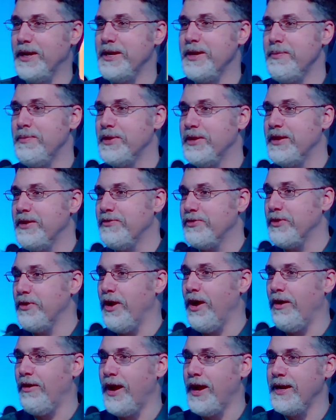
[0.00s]
but if there
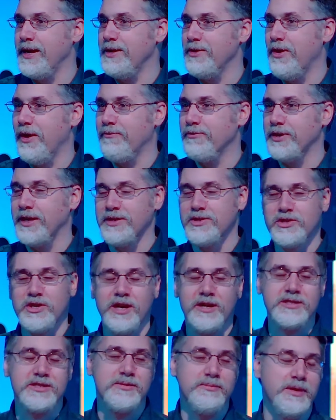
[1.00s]
are any who haven't had a chance
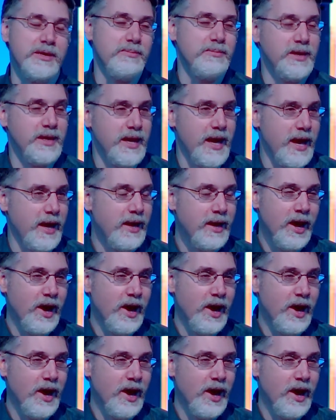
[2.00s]
to meet me yet,